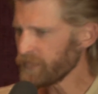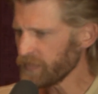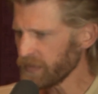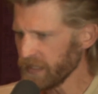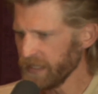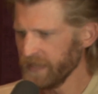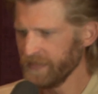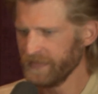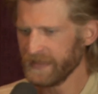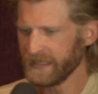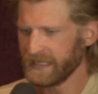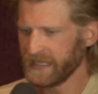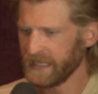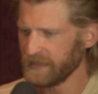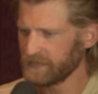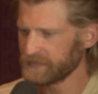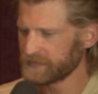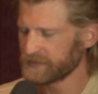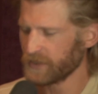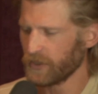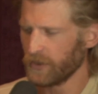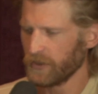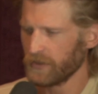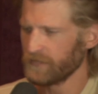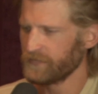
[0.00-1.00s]
and the
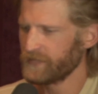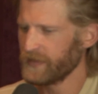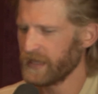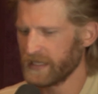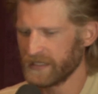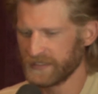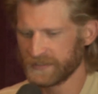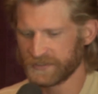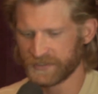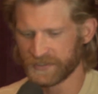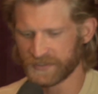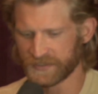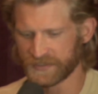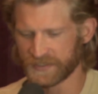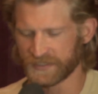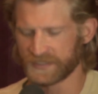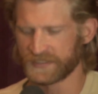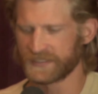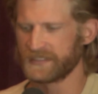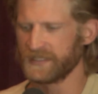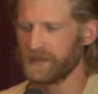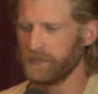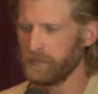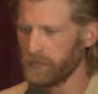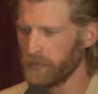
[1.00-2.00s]
gifts, all of that is just a
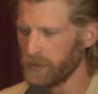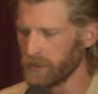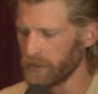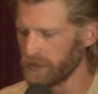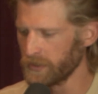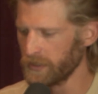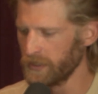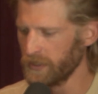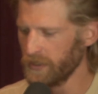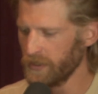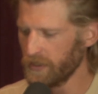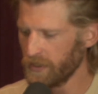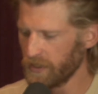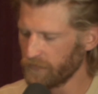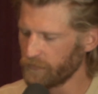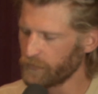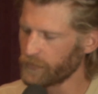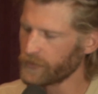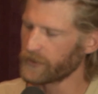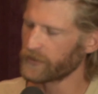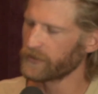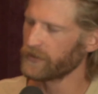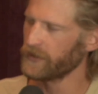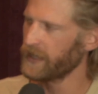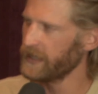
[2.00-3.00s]
symbol of
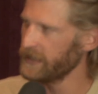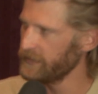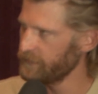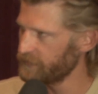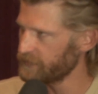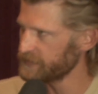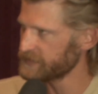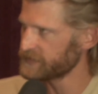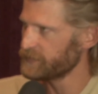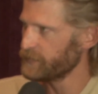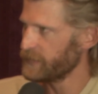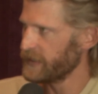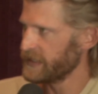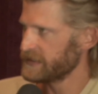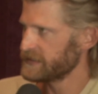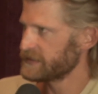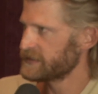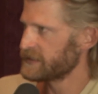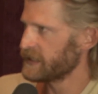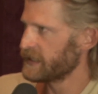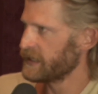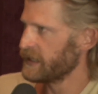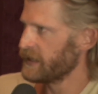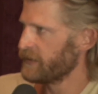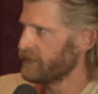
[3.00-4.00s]
what our life has meant
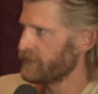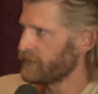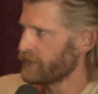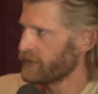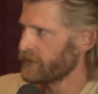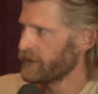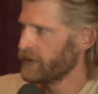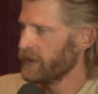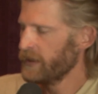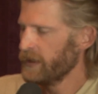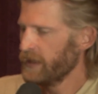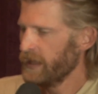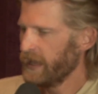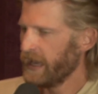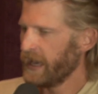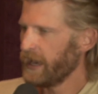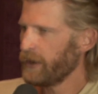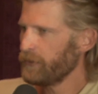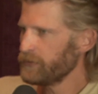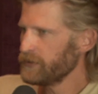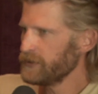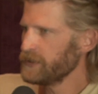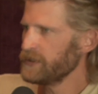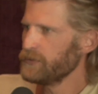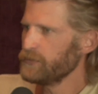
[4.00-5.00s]
together.
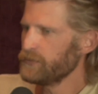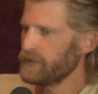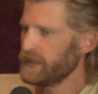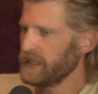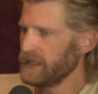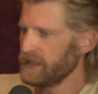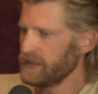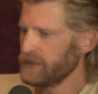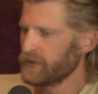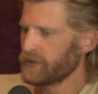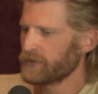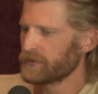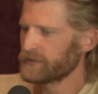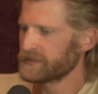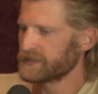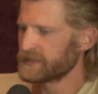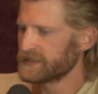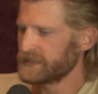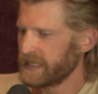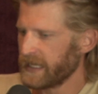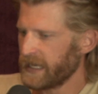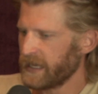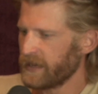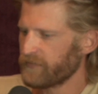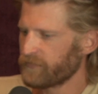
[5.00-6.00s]
How do you get your
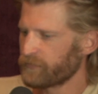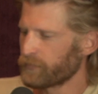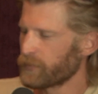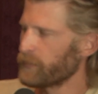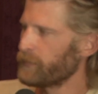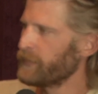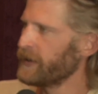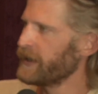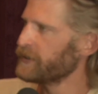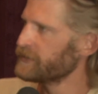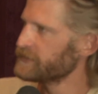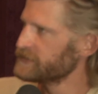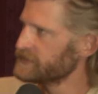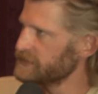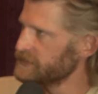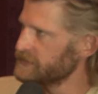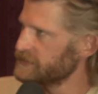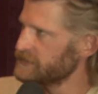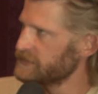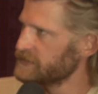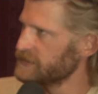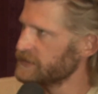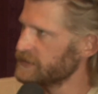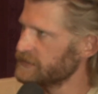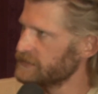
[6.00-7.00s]
staff prepared
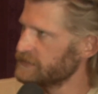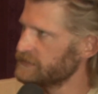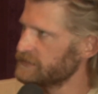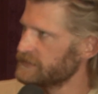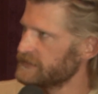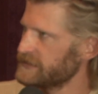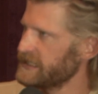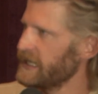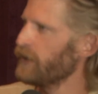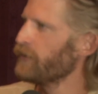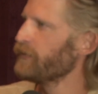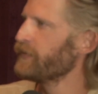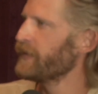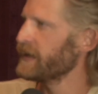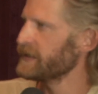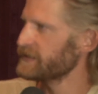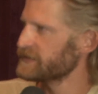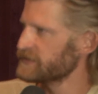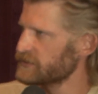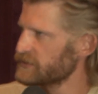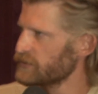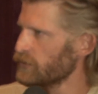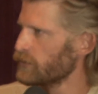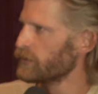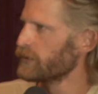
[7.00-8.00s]
to tell that
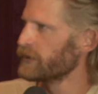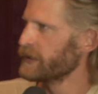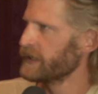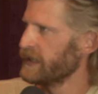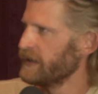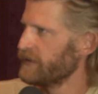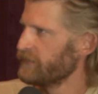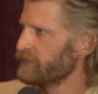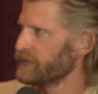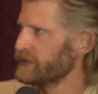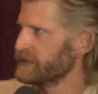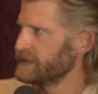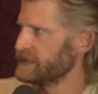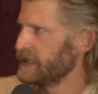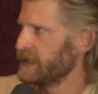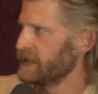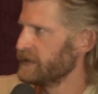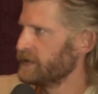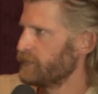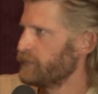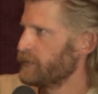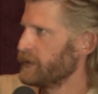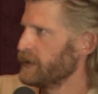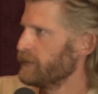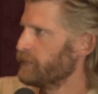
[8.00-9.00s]
story every day
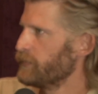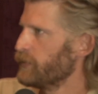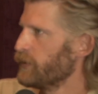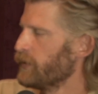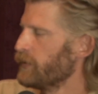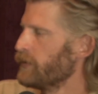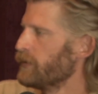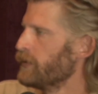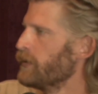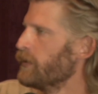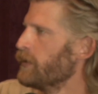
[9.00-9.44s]
to people?